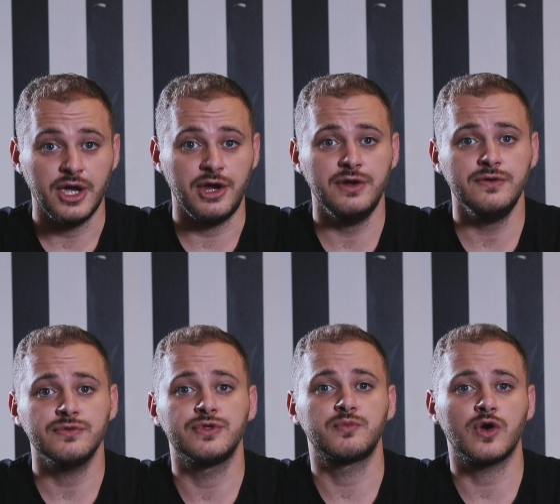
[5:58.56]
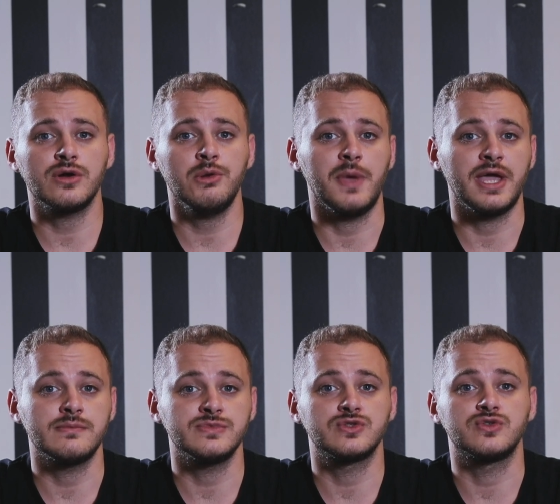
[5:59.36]
Here, the program
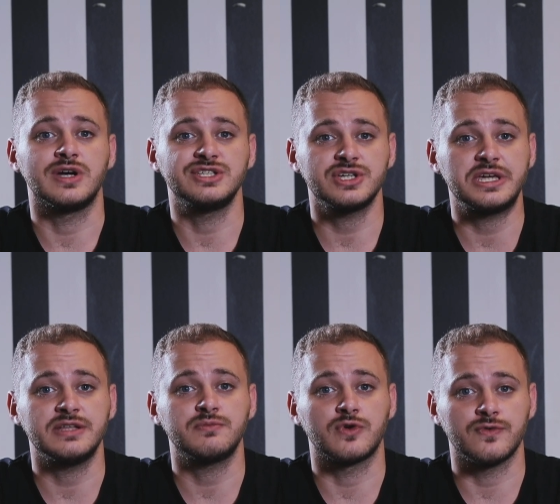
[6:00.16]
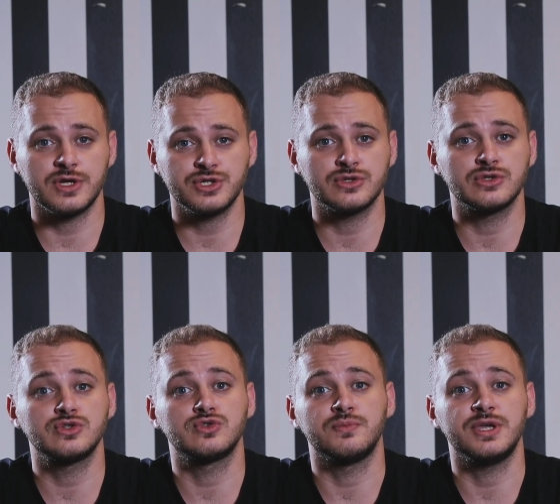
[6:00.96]
aims to educate professionals
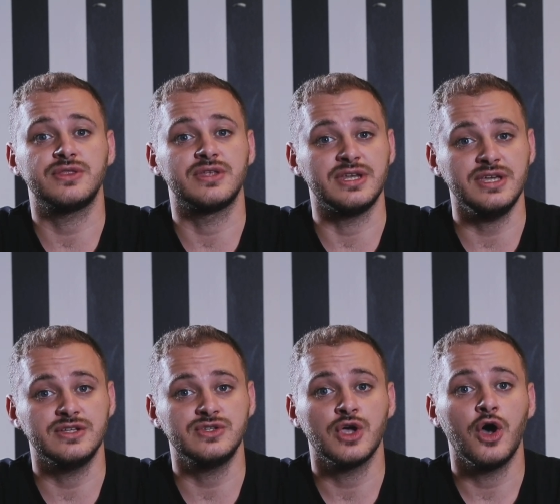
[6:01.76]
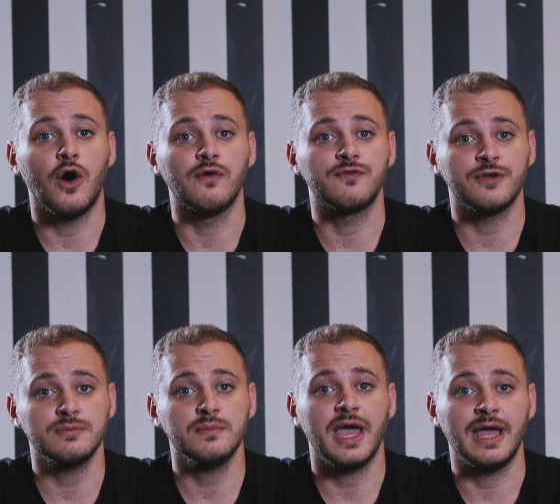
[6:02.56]
to meet the needs of film